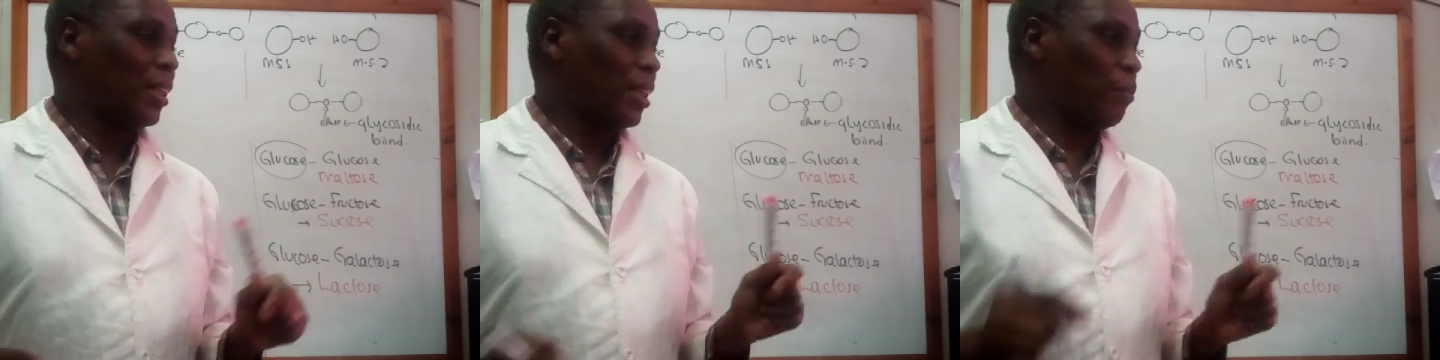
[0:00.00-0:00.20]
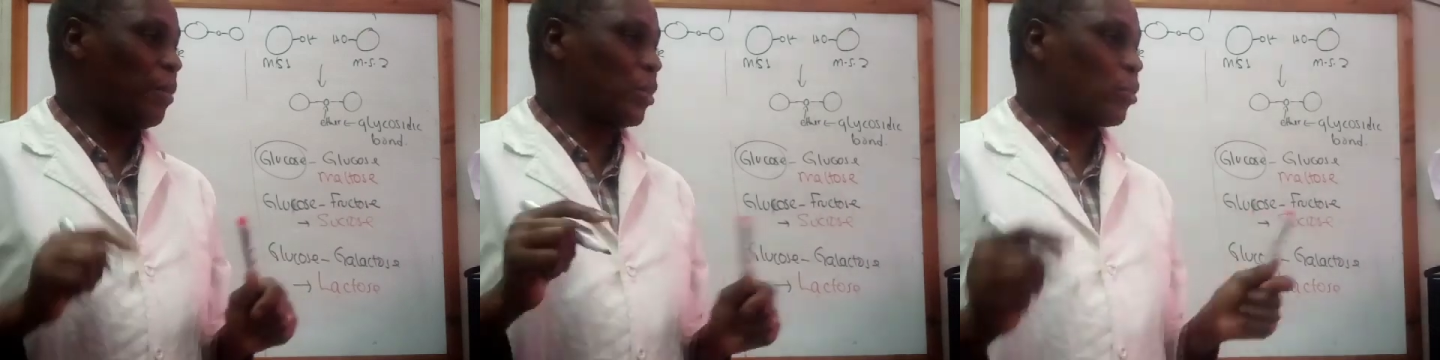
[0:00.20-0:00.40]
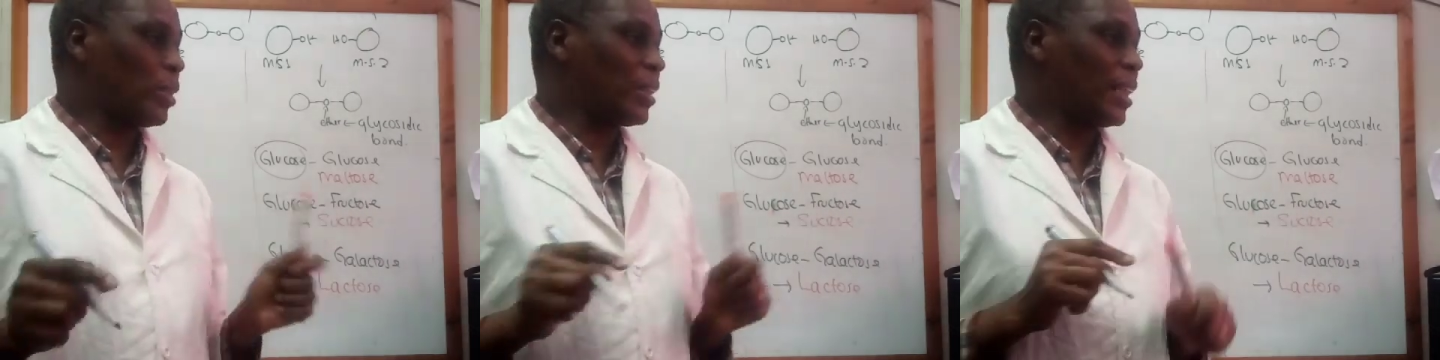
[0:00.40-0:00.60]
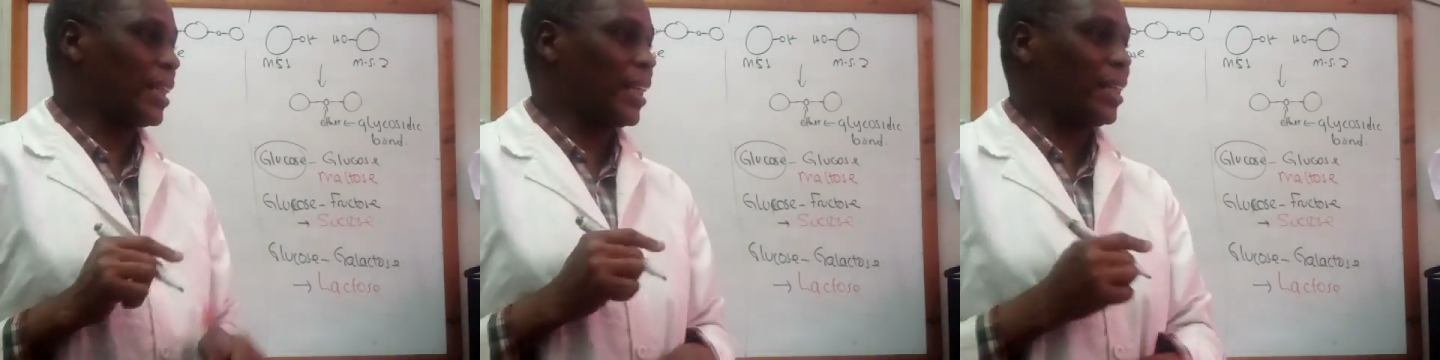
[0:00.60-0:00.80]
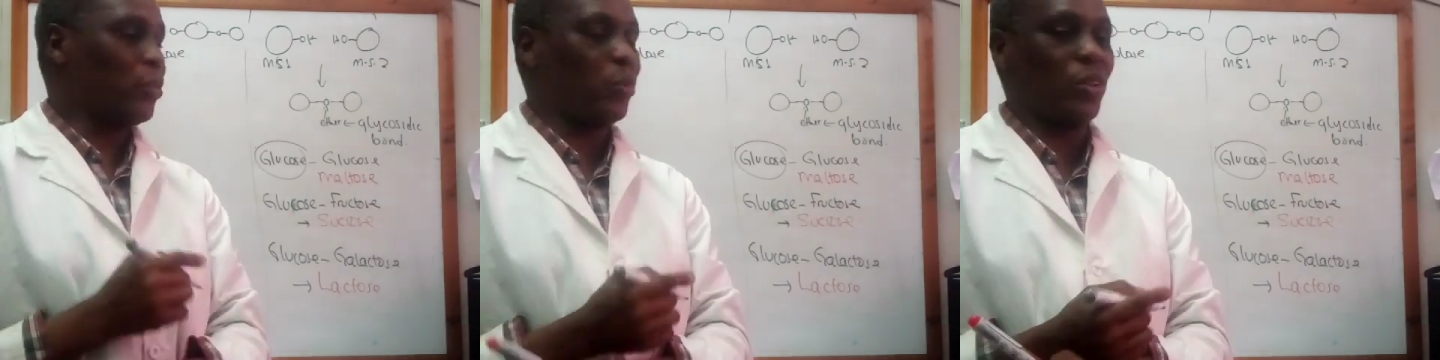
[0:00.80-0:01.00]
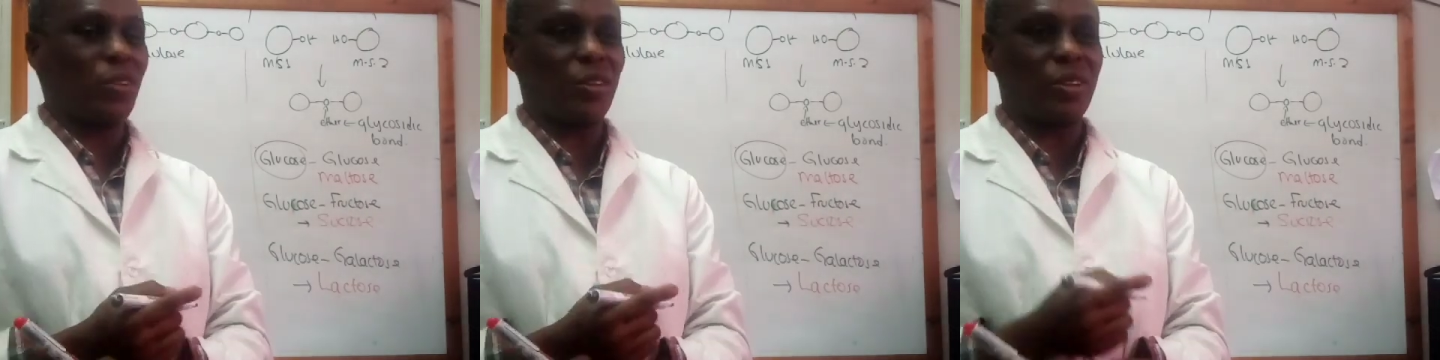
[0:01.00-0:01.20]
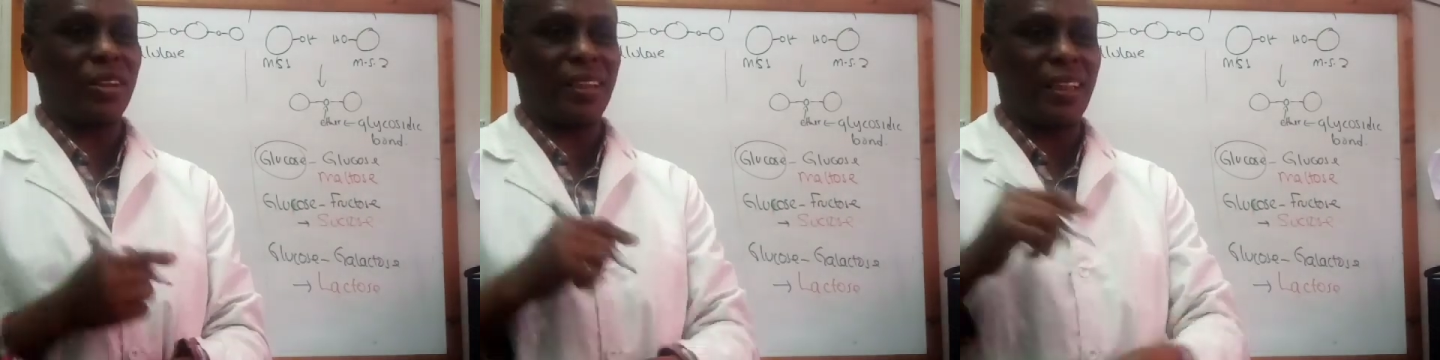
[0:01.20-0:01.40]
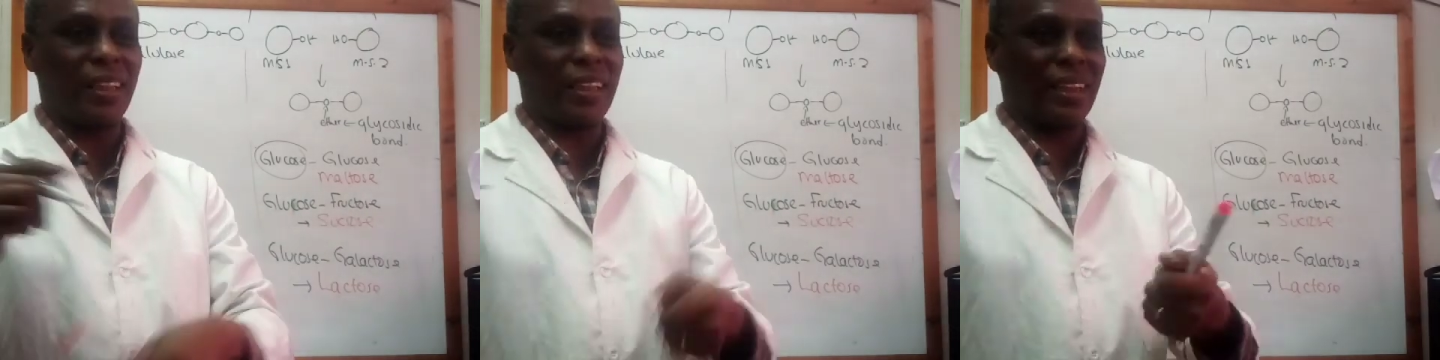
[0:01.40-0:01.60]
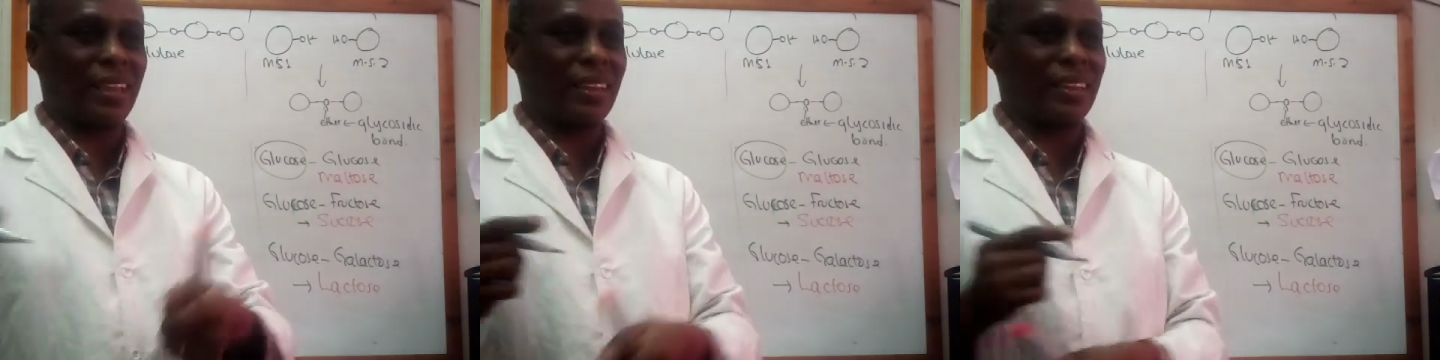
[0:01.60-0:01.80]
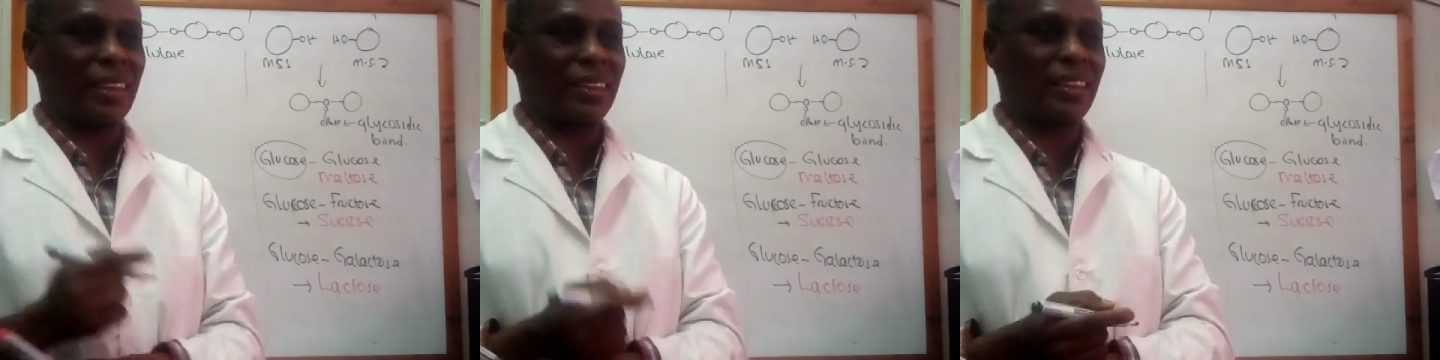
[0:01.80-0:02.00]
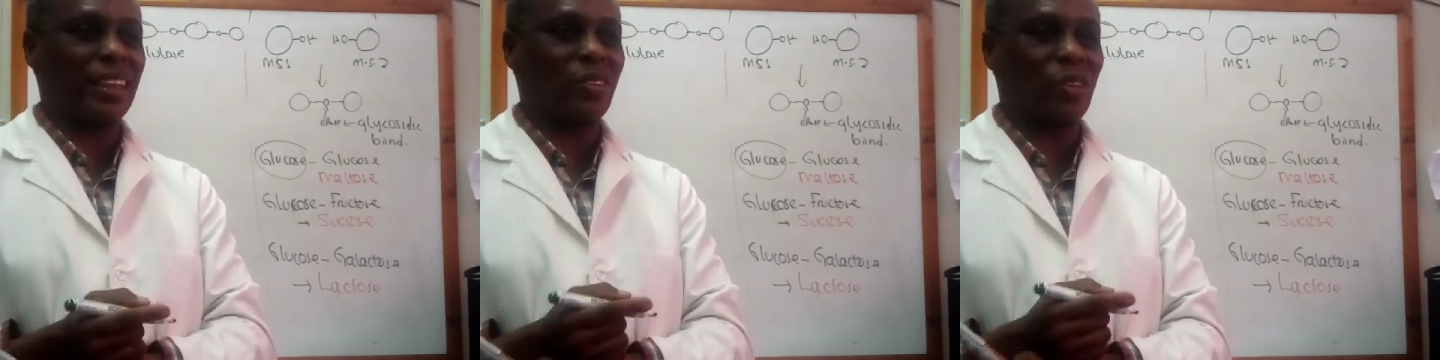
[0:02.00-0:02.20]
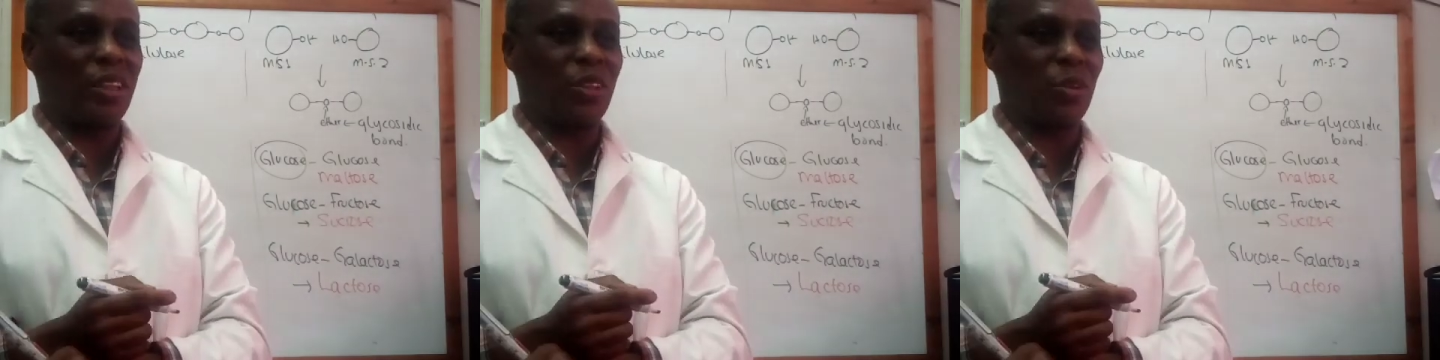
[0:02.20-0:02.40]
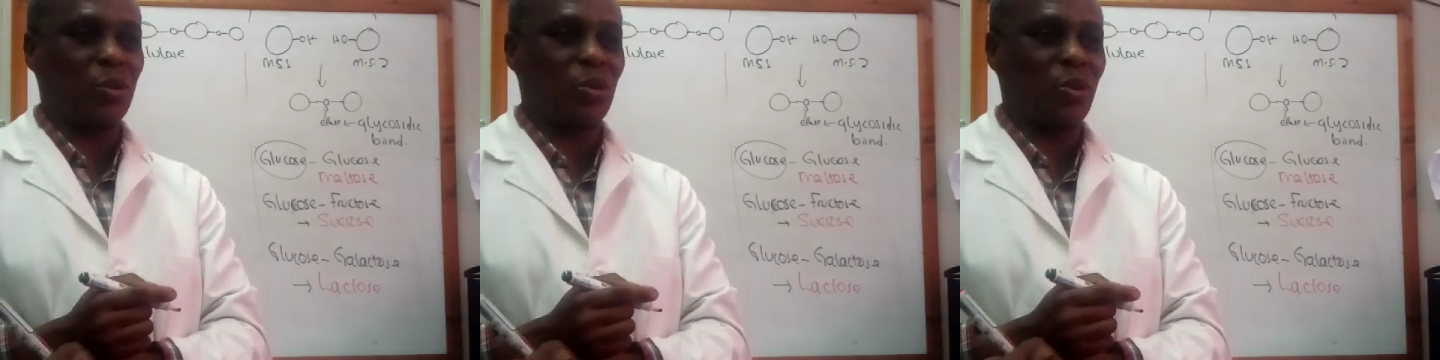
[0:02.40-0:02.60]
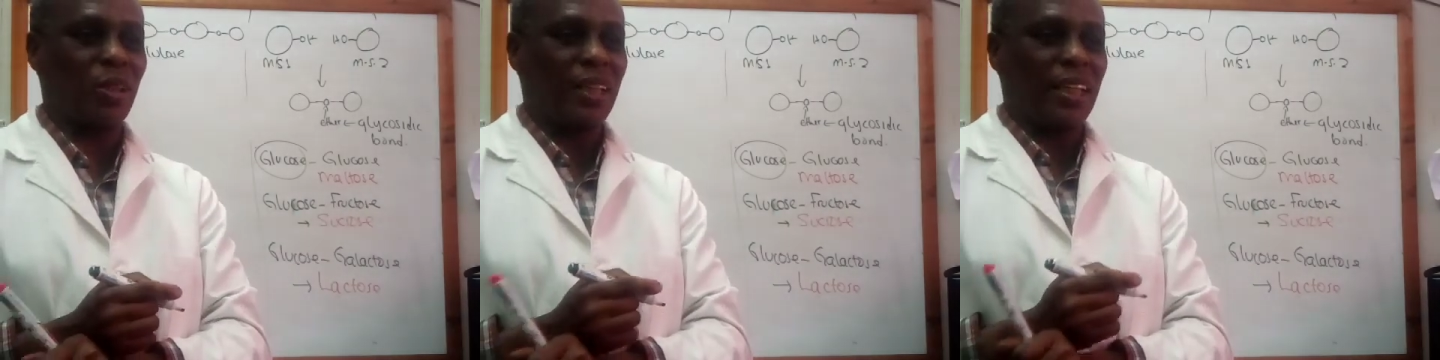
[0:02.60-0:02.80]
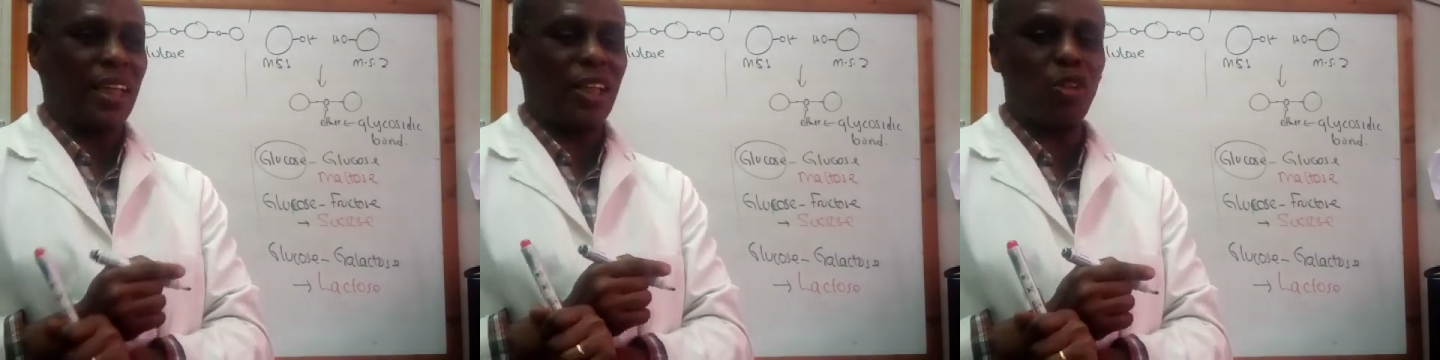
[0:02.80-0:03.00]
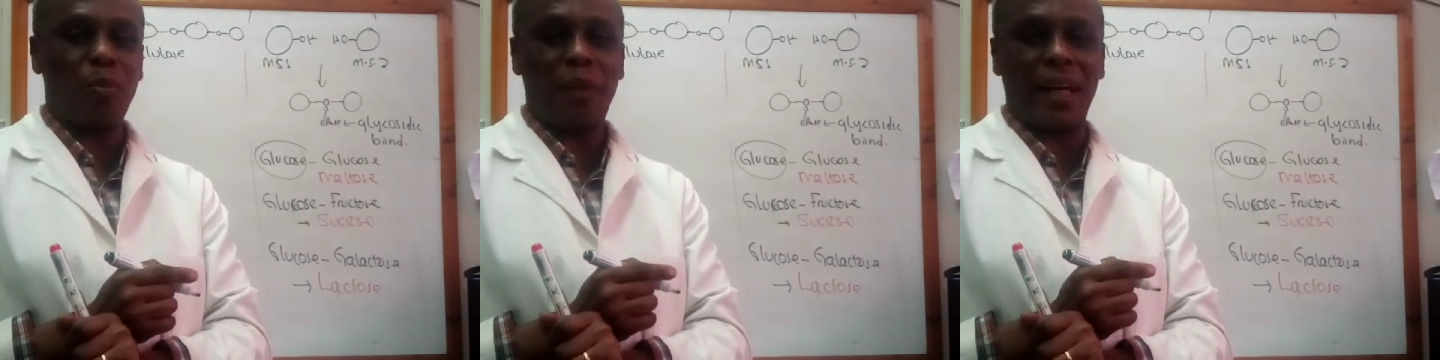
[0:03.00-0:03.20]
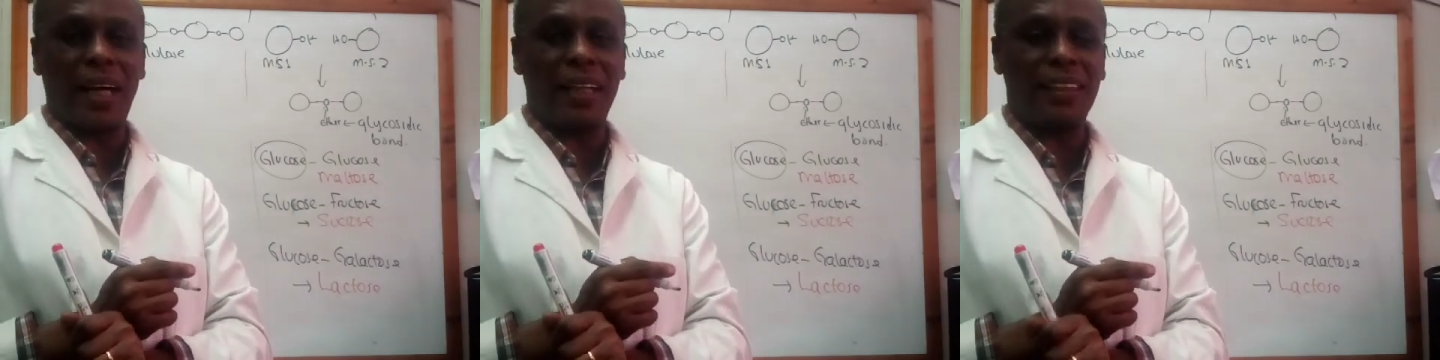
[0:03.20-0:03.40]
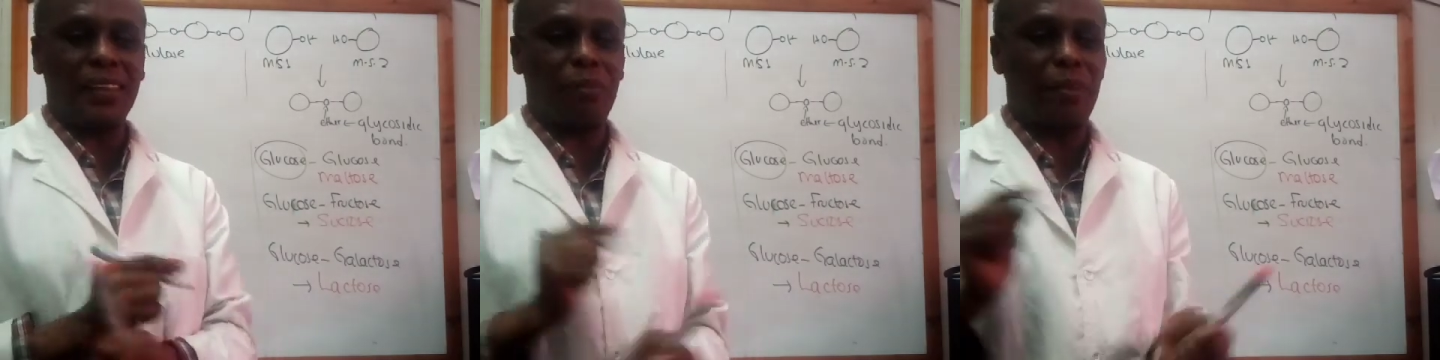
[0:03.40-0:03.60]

But once again, we'll not touch that one into mechanism.